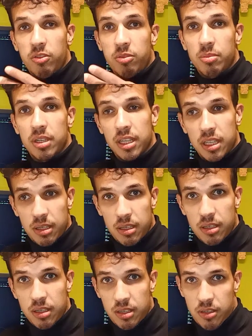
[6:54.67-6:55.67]
from the
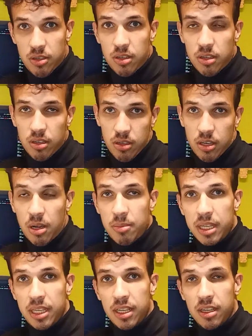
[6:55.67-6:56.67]

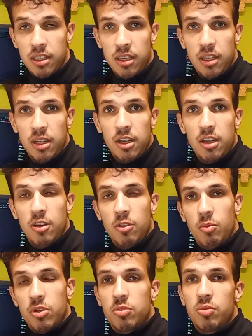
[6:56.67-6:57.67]
coming year,
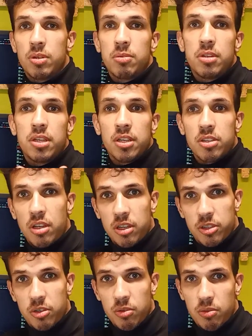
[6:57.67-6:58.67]
which would
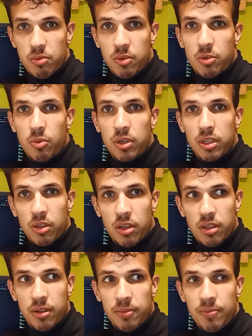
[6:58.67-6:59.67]
result you with
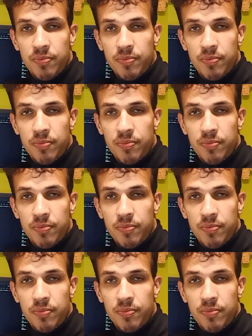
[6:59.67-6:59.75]
$1,